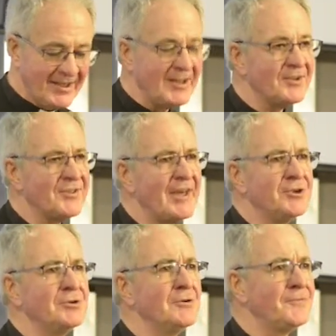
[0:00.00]

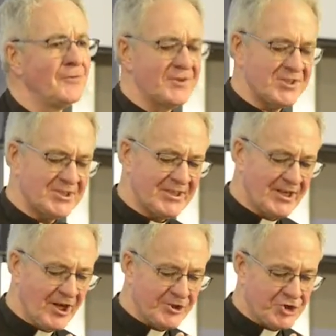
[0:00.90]
"Thank you for visiting
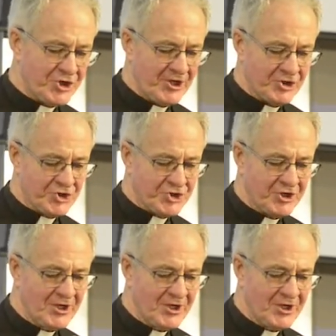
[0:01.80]
our church,